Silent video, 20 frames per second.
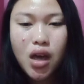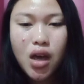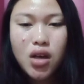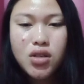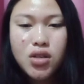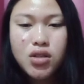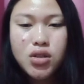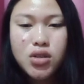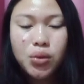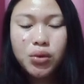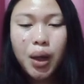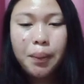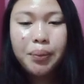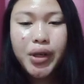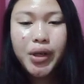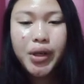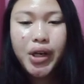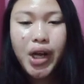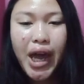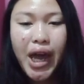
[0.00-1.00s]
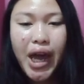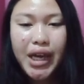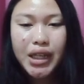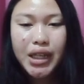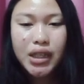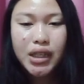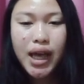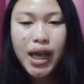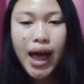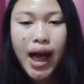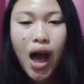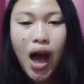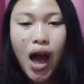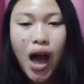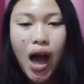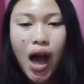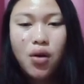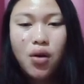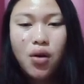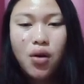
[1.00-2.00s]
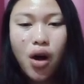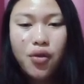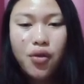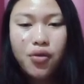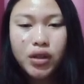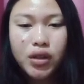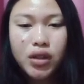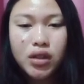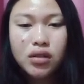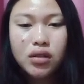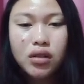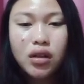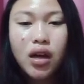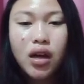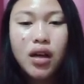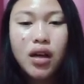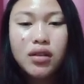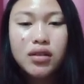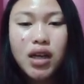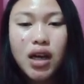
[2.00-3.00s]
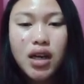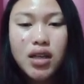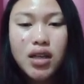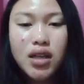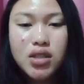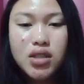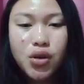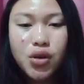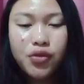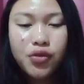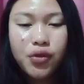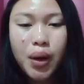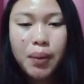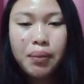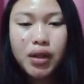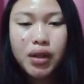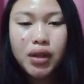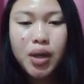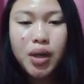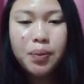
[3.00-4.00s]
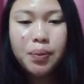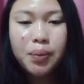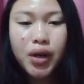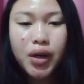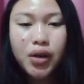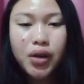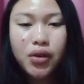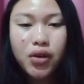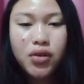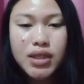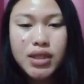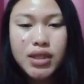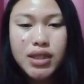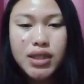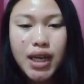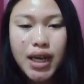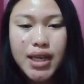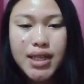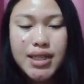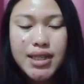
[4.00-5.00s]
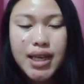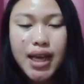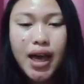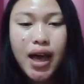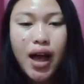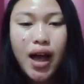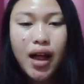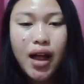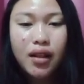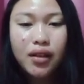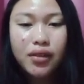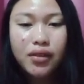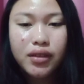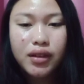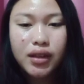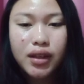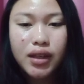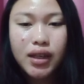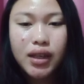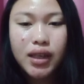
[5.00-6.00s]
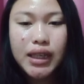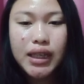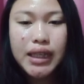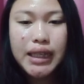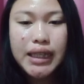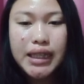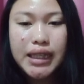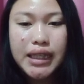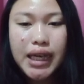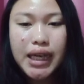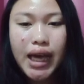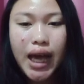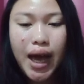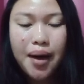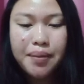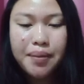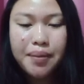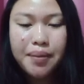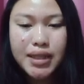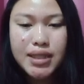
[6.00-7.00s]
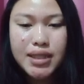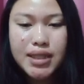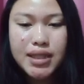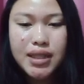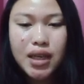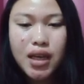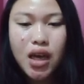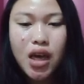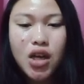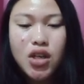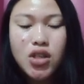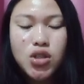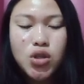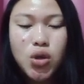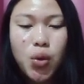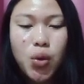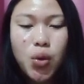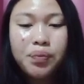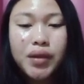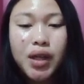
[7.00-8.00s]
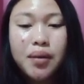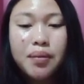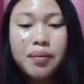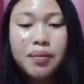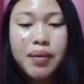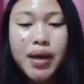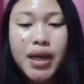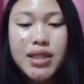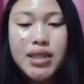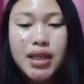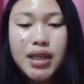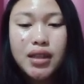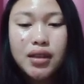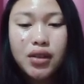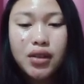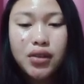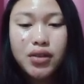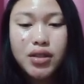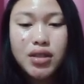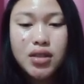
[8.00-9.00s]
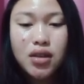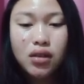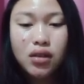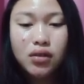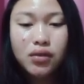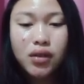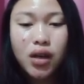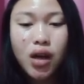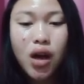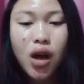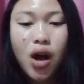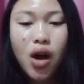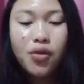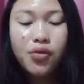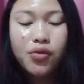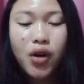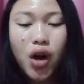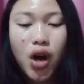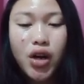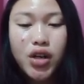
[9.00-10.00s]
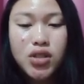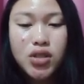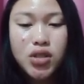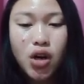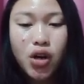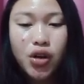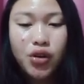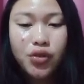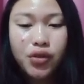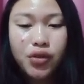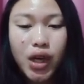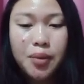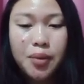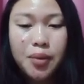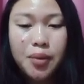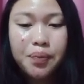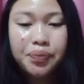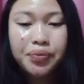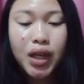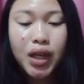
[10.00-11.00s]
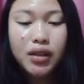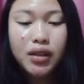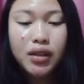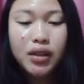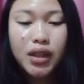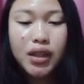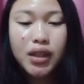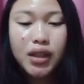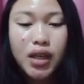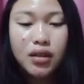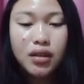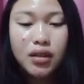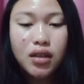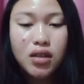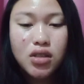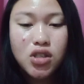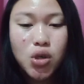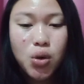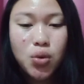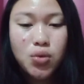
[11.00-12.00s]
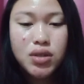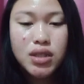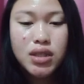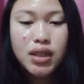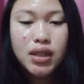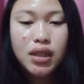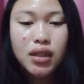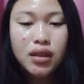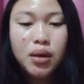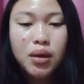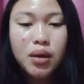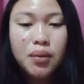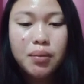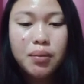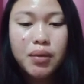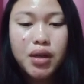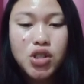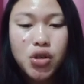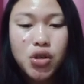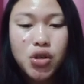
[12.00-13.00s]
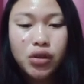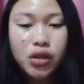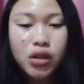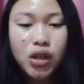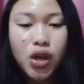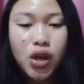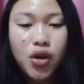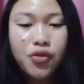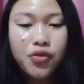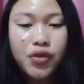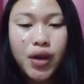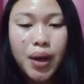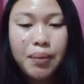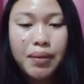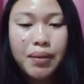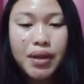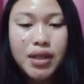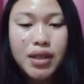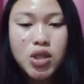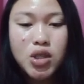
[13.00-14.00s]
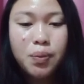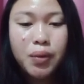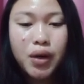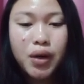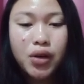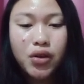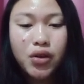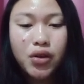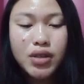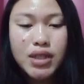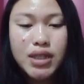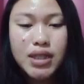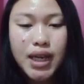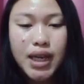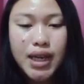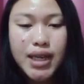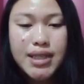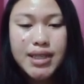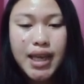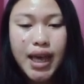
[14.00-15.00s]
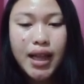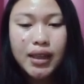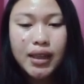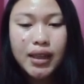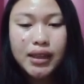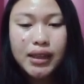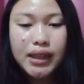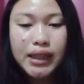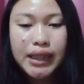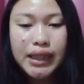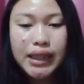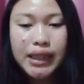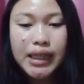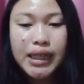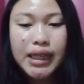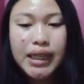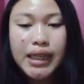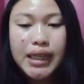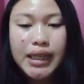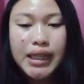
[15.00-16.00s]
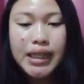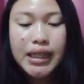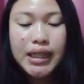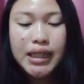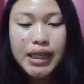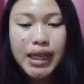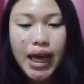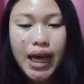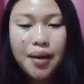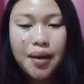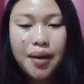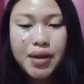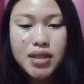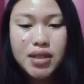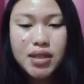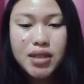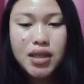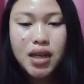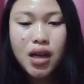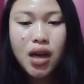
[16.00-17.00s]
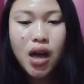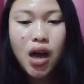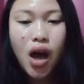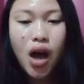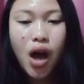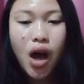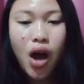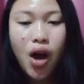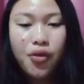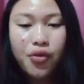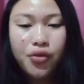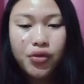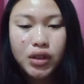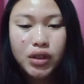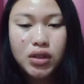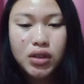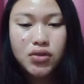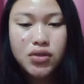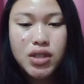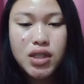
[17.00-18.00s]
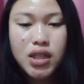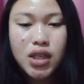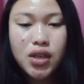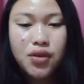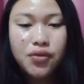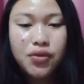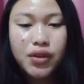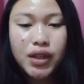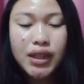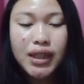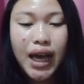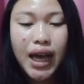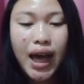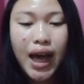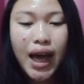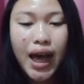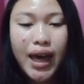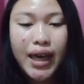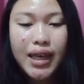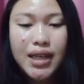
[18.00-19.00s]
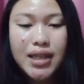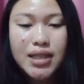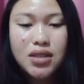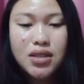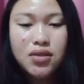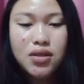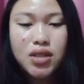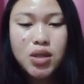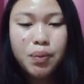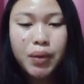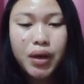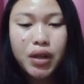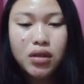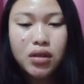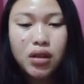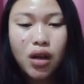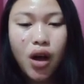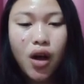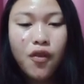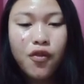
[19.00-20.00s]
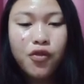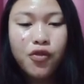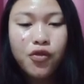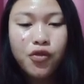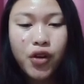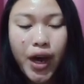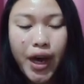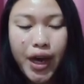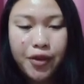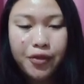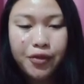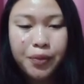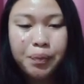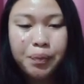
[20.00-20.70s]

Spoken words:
So number 8, How often does your family prioritize healthy eating habits? So, based on the result of our survey, the data shows that the majority of families prioritize healthy eating habits, often receiving the highest response of 5,